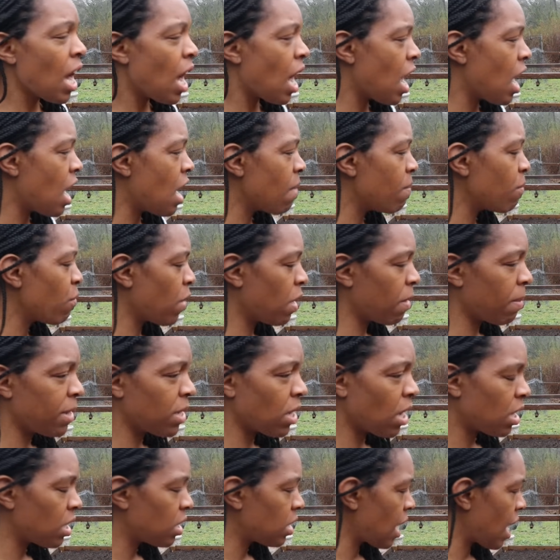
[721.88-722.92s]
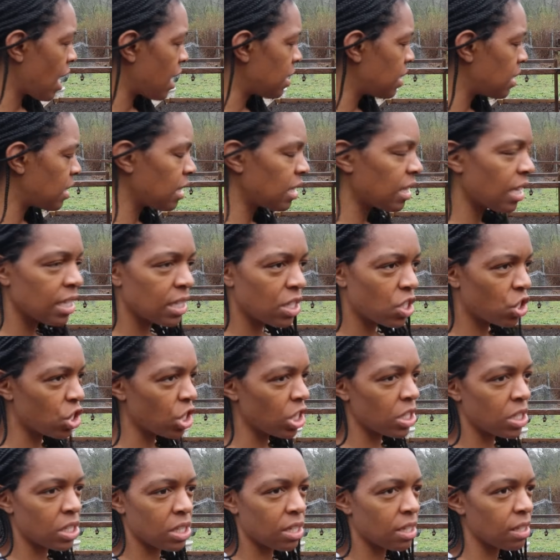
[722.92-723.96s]
one of my daughters has, that's
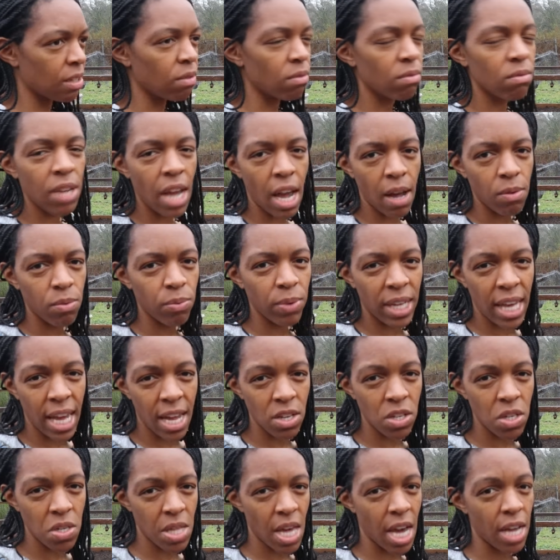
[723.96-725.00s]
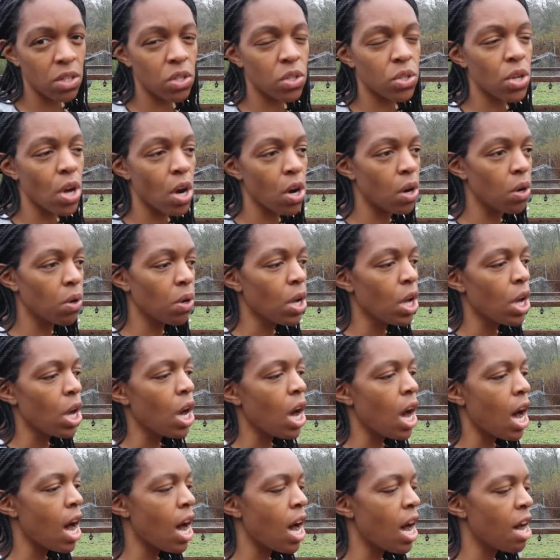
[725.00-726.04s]
just, we can't do that. So,
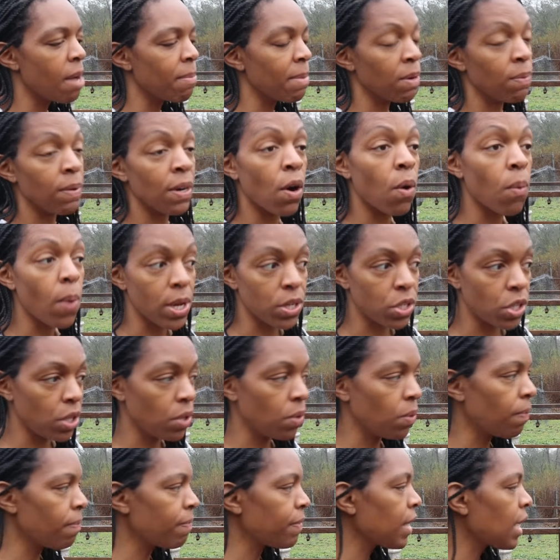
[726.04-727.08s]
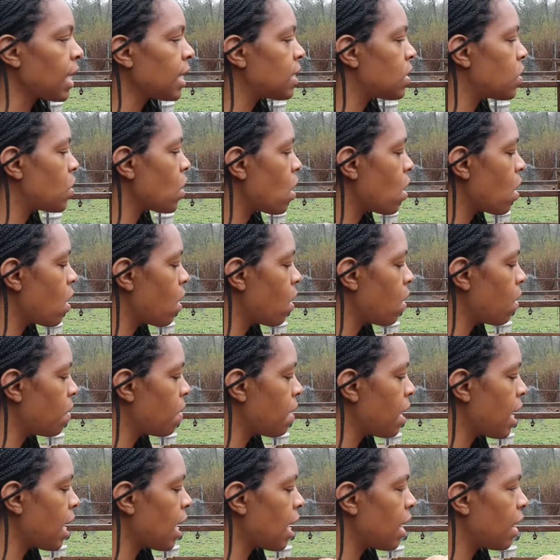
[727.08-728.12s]
and we don't want to.
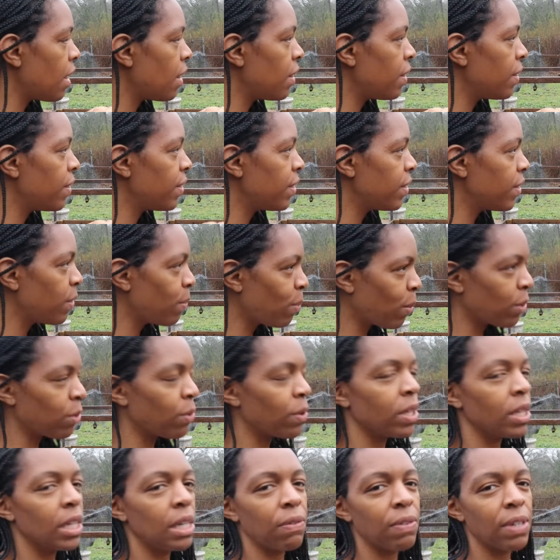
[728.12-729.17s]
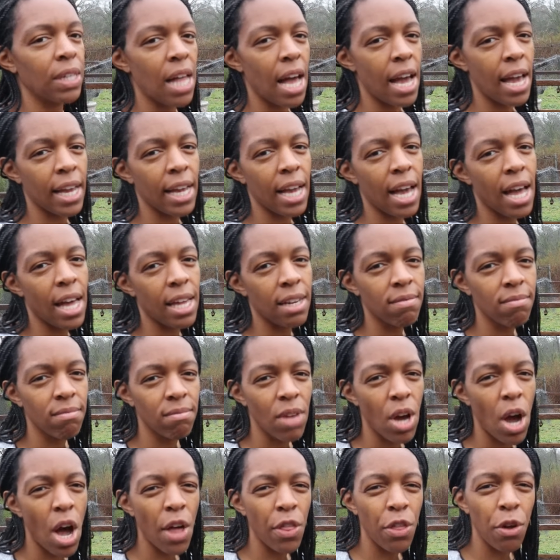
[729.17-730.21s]
So we're really relying
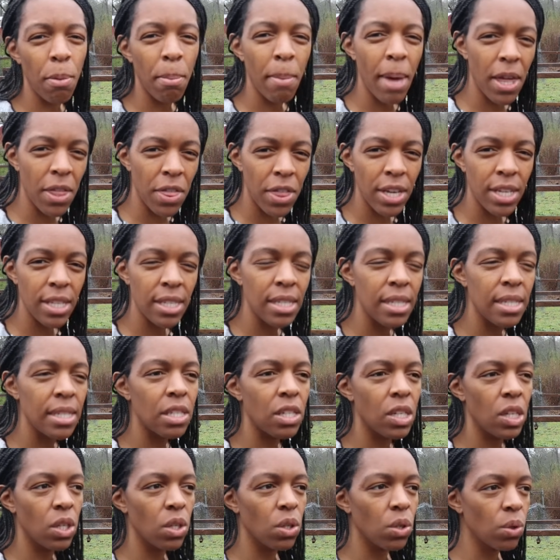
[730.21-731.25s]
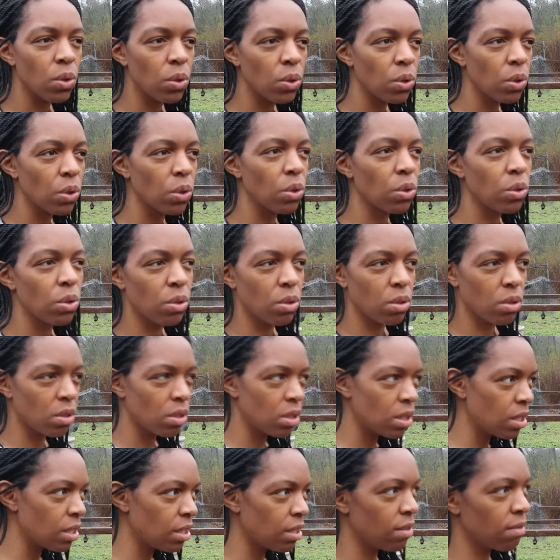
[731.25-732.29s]
on other methods to
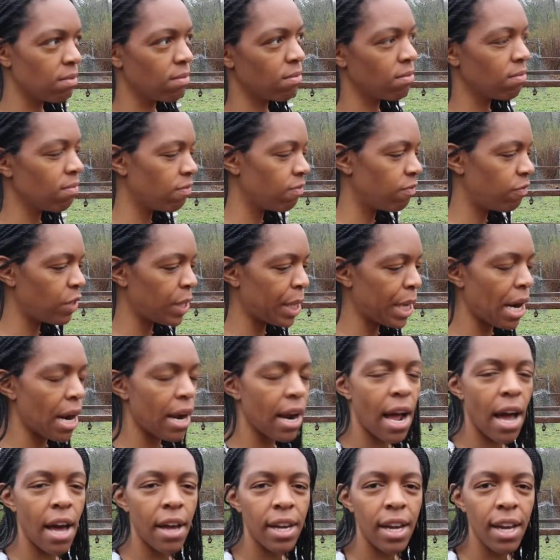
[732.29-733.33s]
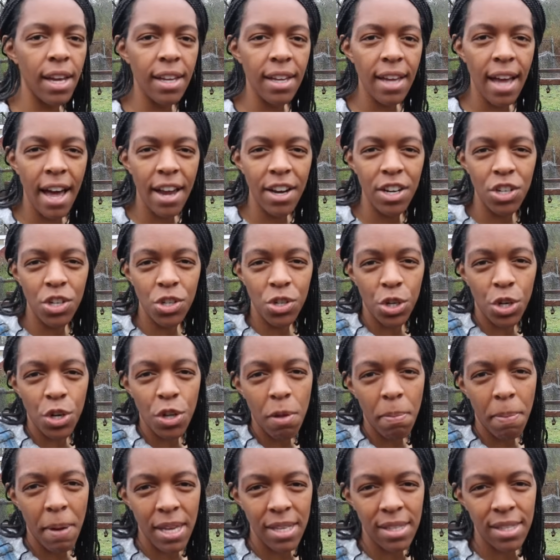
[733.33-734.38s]
figure out how to deter
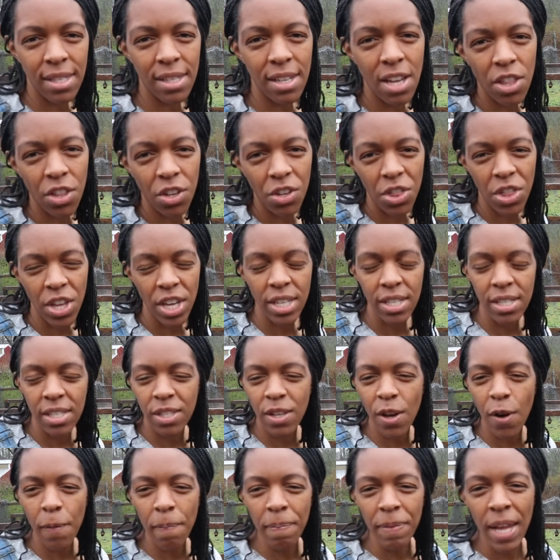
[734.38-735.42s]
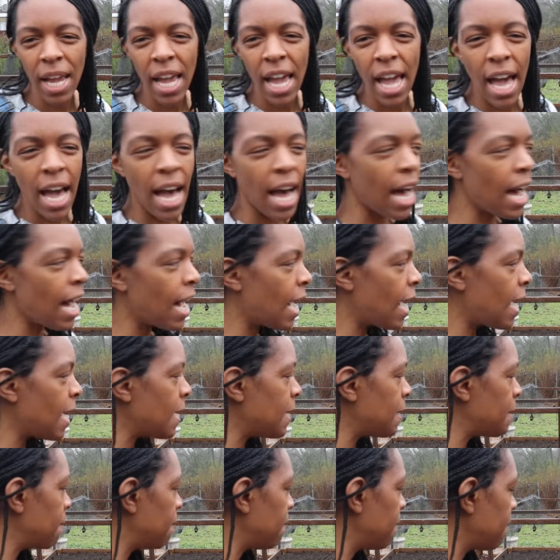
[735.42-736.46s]
the pests and other things. So,
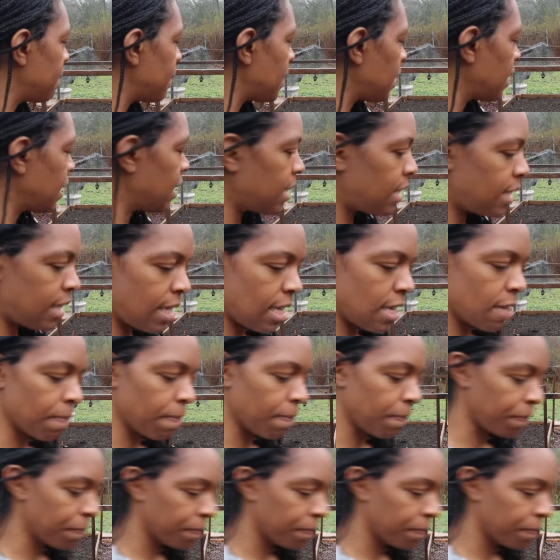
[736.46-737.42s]
let's see.